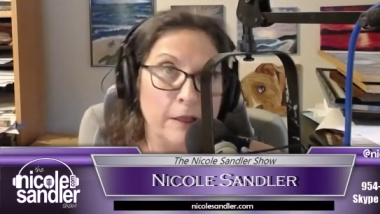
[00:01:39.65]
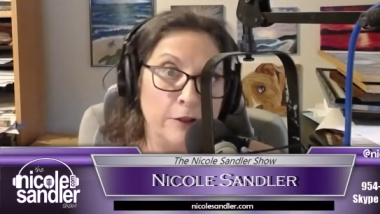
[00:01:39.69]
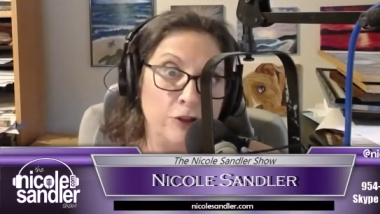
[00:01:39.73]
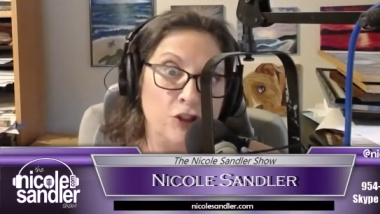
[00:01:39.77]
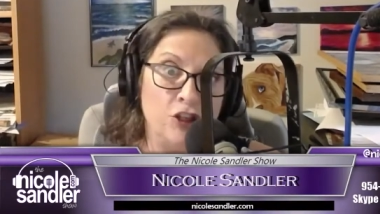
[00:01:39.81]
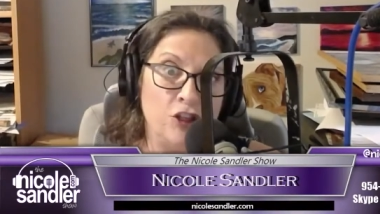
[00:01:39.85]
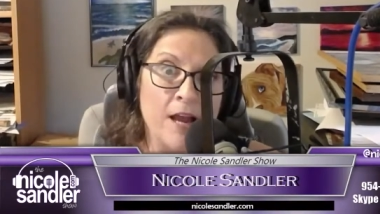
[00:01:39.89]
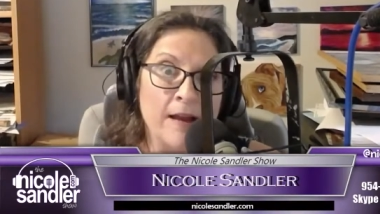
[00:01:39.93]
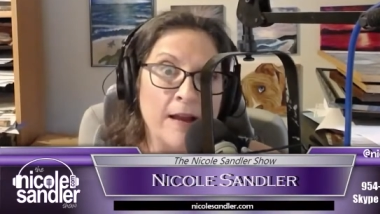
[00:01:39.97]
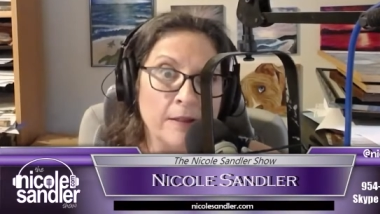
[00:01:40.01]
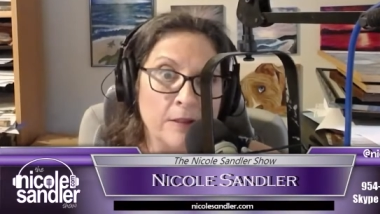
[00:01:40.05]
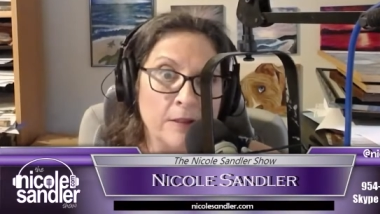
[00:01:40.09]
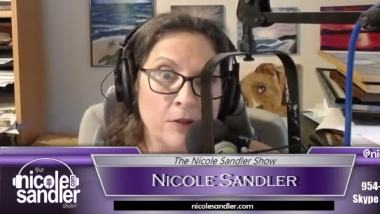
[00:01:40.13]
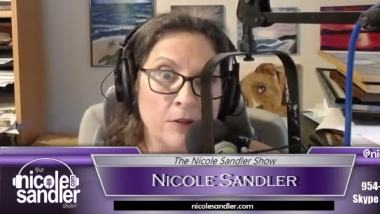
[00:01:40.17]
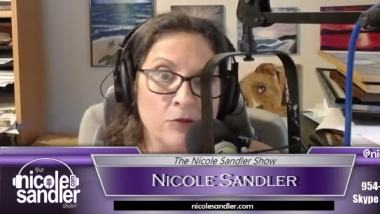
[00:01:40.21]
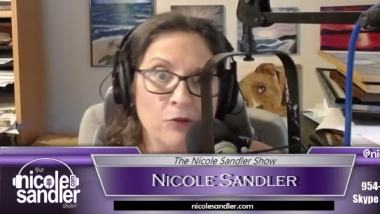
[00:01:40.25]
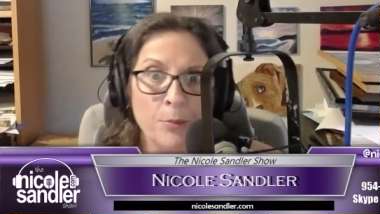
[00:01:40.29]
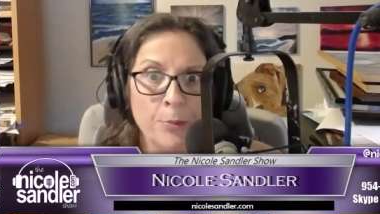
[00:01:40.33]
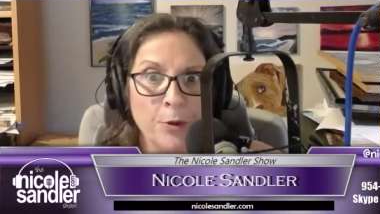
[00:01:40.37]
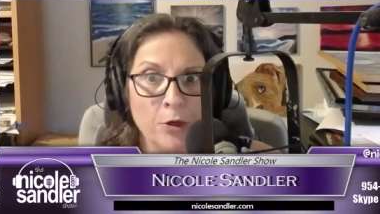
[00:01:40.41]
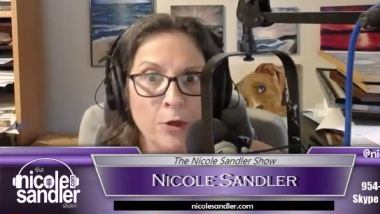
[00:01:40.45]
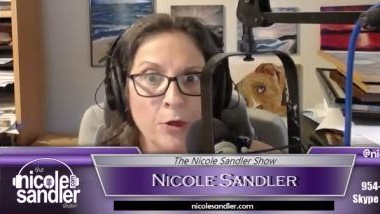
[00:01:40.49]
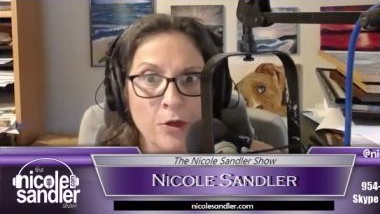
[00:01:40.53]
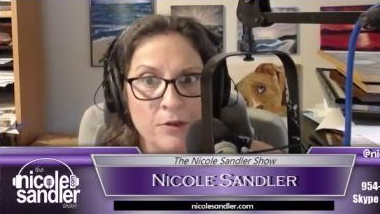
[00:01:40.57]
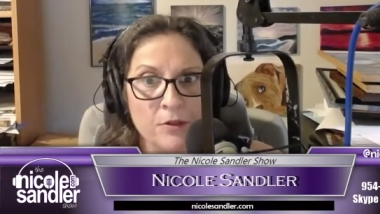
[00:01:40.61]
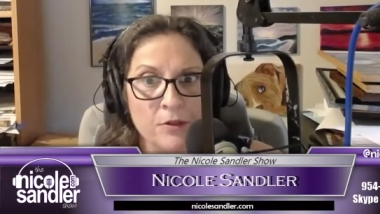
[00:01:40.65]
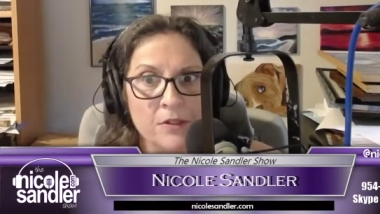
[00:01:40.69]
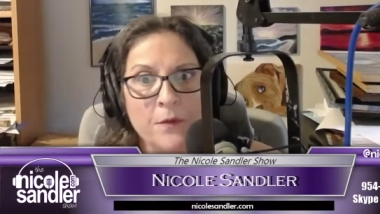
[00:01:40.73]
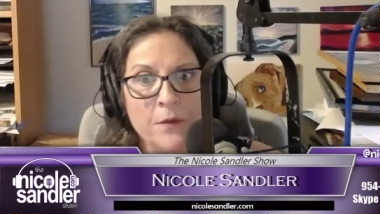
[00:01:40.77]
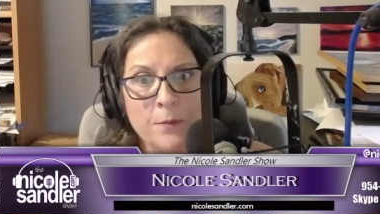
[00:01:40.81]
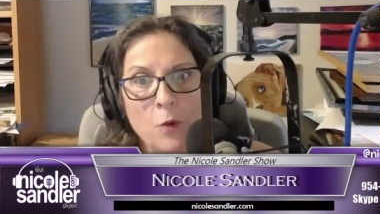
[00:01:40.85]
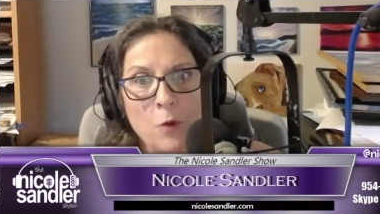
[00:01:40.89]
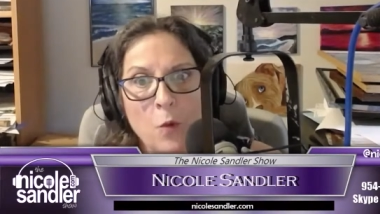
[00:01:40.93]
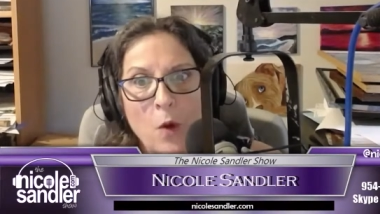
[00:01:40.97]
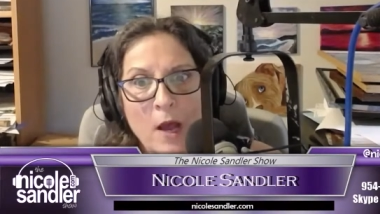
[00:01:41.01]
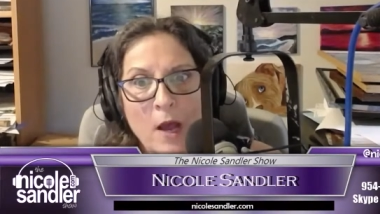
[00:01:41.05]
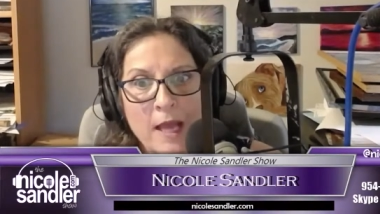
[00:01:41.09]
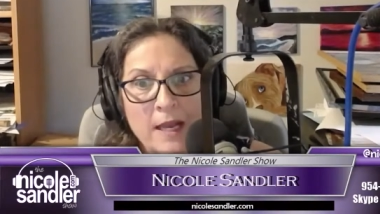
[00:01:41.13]
ejected reporters
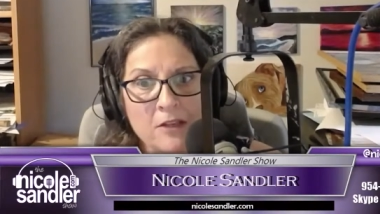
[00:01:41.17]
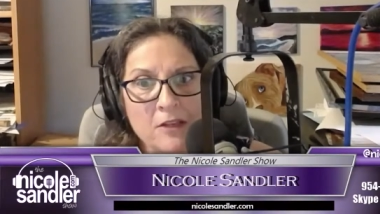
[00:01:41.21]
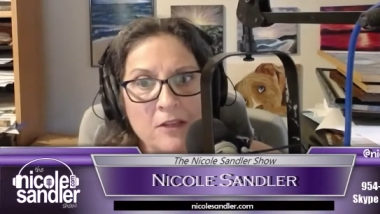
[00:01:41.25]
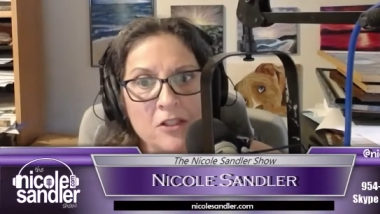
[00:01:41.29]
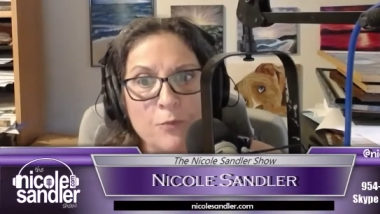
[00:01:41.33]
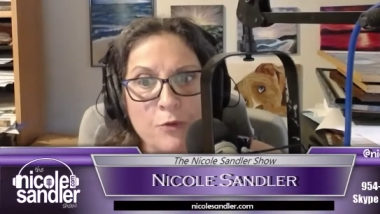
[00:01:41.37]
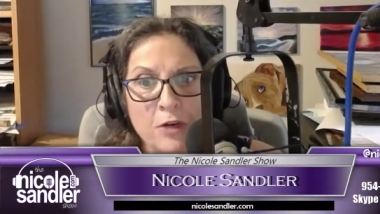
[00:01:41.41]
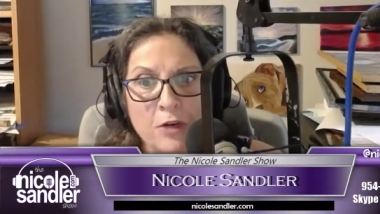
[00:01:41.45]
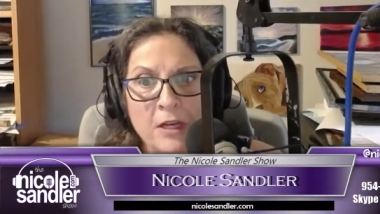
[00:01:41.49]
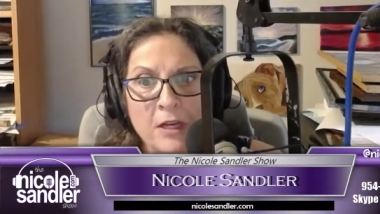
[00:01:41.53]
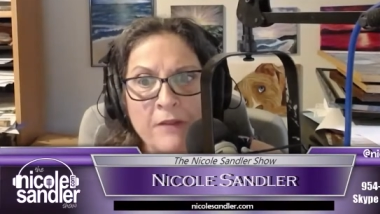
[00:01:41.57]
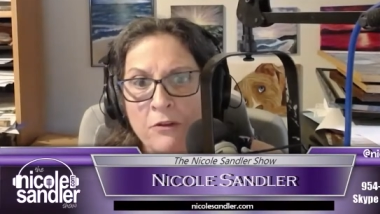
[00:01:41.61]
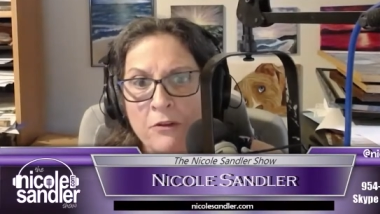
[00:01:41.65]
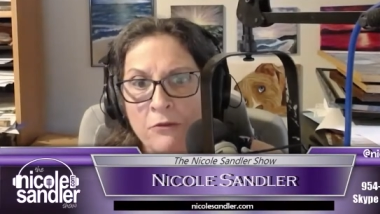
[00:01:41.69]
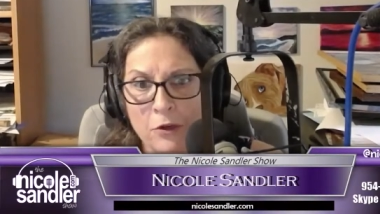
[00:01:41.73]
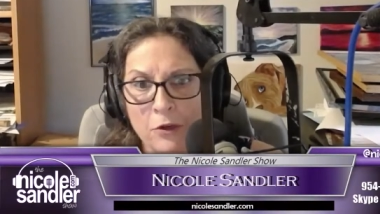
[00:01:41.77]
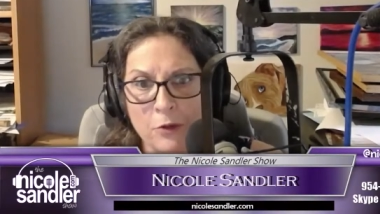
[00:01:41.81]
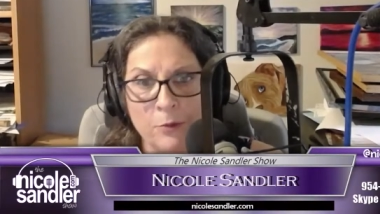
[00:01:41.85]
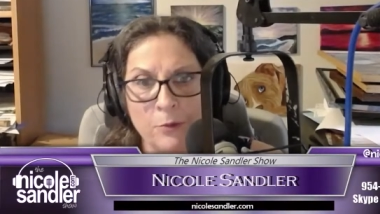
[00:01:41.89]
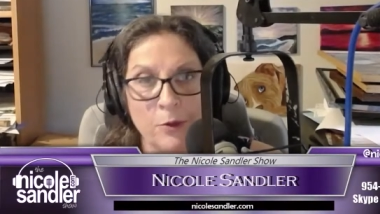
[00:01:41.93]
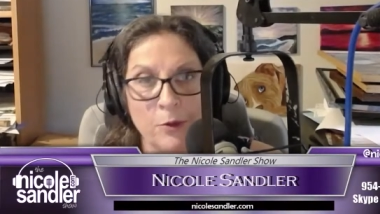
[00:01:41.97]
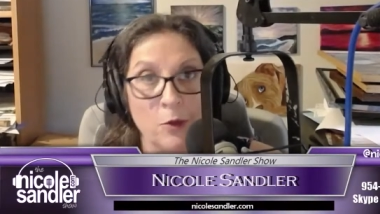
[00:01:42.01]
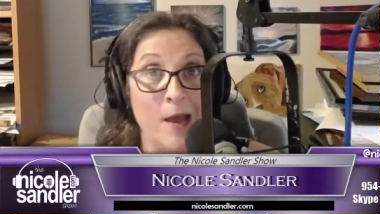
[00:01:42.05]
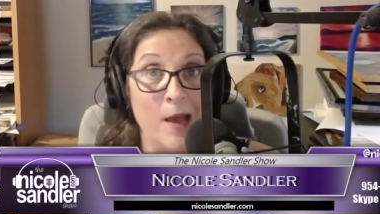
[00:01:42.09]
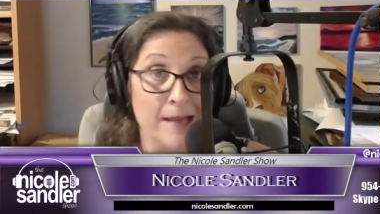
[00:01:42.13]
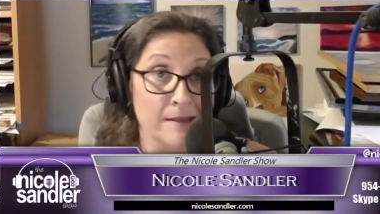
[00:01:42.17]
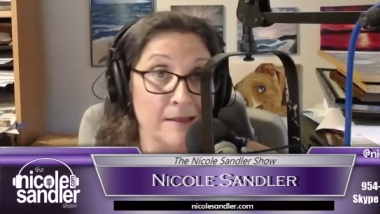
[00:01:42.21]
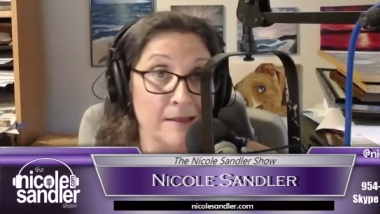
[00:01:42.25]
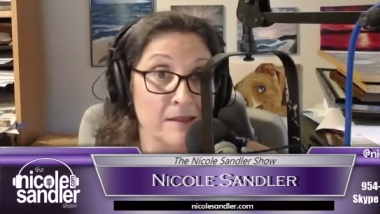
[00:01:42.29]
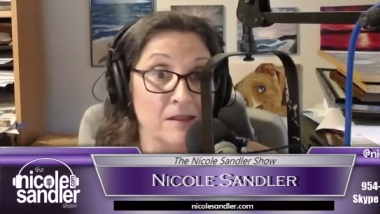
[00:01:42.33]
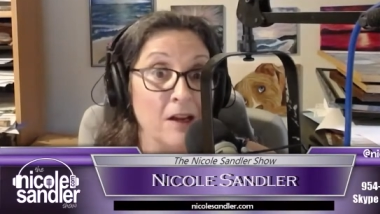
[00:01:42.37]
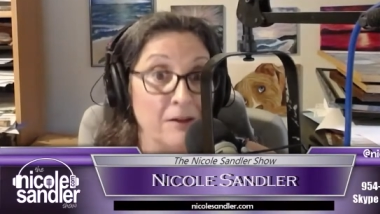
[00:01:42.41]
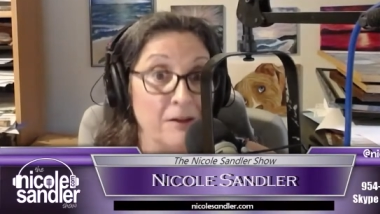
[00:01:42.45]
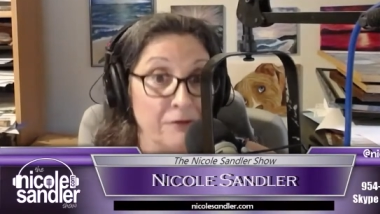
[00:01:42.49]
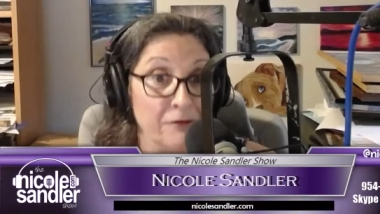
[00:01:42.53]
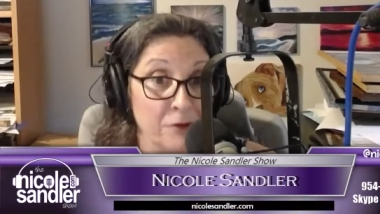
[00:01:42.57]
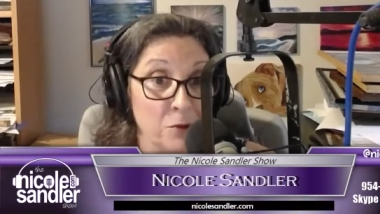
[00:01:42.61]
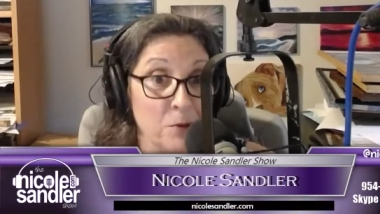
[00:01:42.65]
from the White House briefing room who
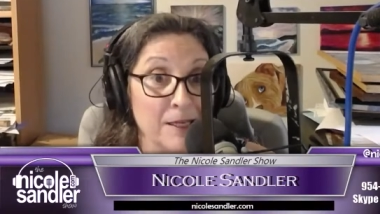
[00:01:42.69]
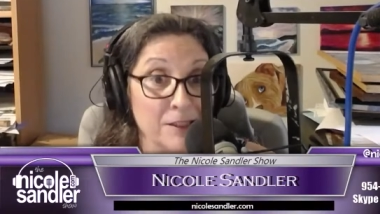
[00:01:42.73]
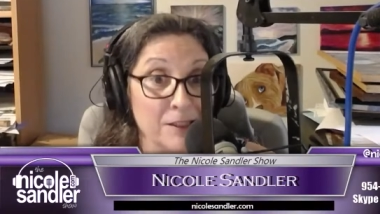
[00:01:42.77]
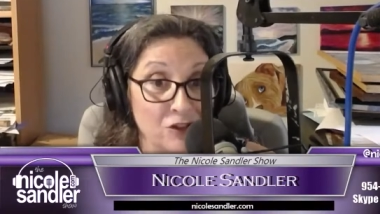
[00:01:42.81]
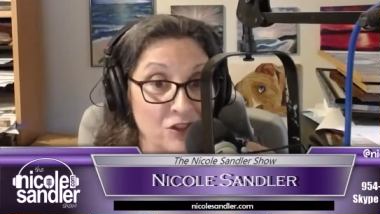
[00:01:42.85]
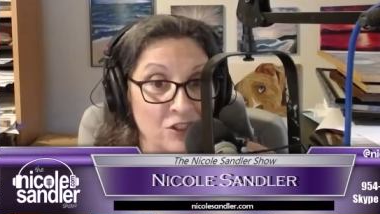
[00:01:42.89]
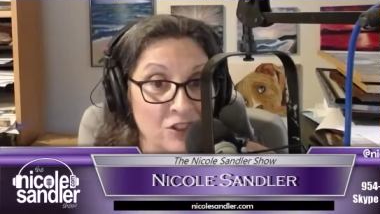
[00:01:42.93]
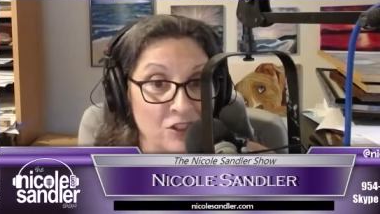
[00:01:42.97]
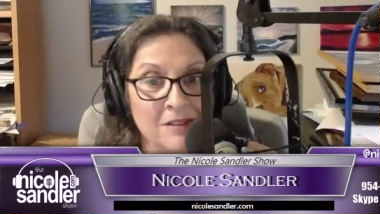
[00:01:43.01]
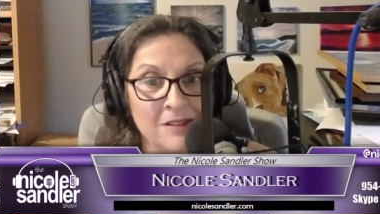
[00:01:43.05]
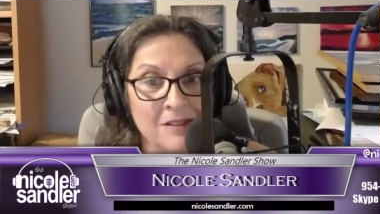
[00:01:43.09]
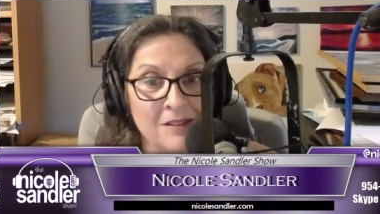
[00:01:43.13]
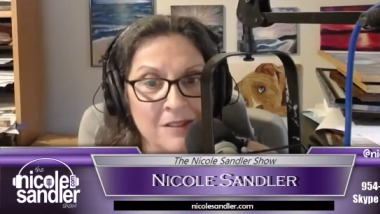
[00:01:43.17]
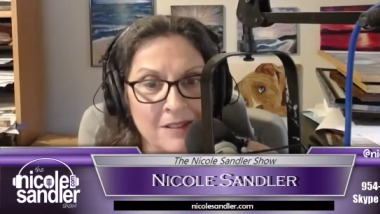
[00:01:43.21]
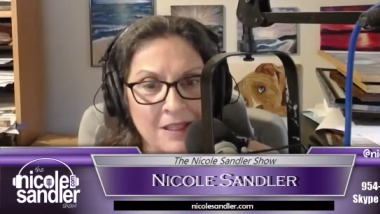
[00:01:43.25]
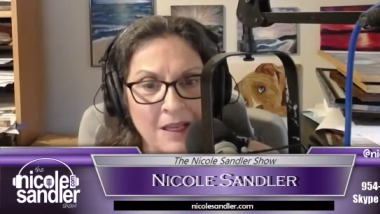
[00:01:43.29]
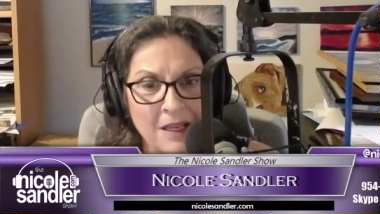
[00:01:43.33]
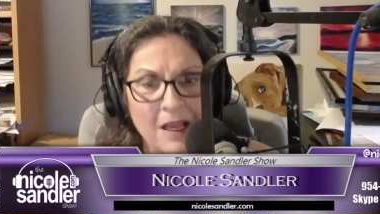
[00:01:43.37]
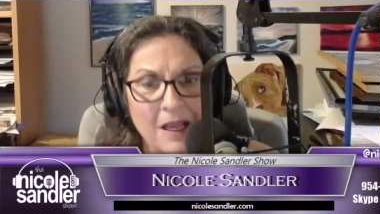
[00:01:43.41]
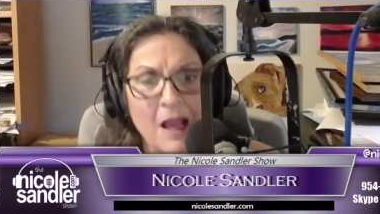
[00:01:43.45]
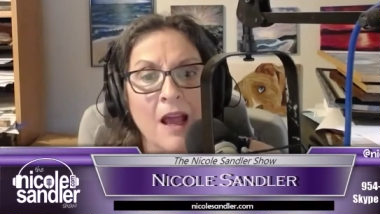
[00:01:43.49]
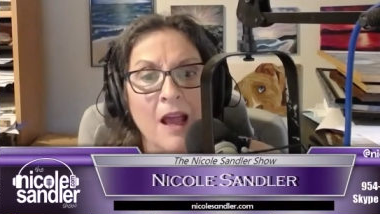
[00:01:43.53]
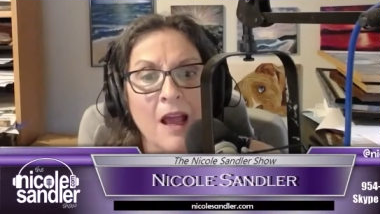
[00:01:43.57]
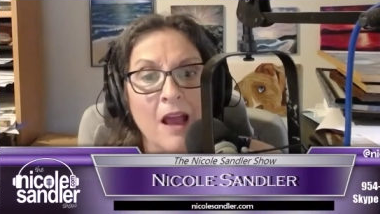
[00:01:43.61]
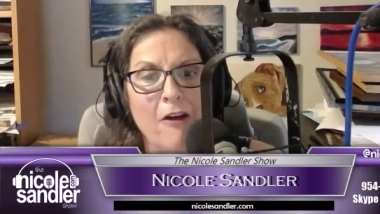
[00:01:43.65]
asked tough questions,